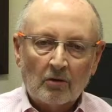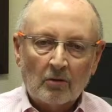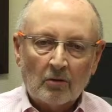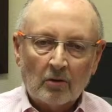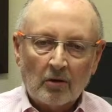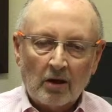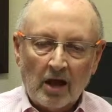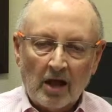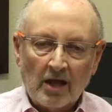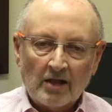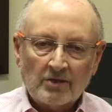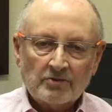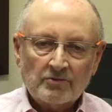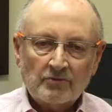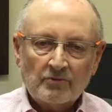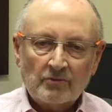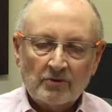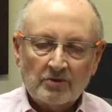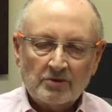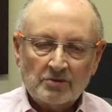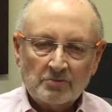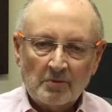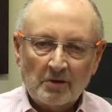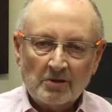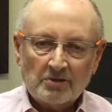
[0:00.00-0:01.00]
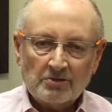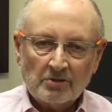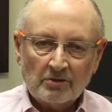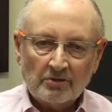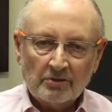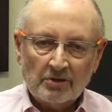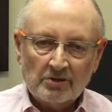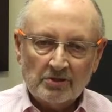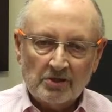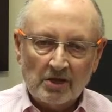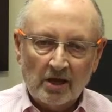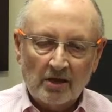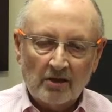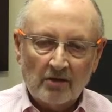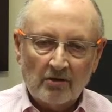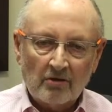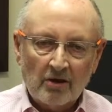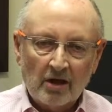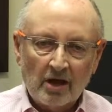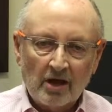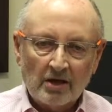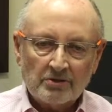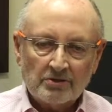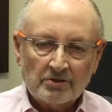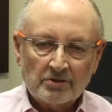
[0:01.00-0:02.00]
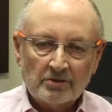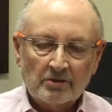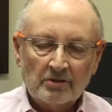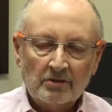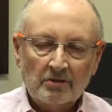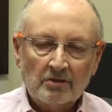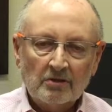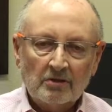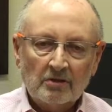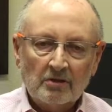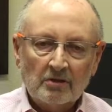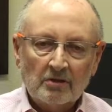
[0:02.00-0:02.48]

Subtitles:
or ask for a special detainer action.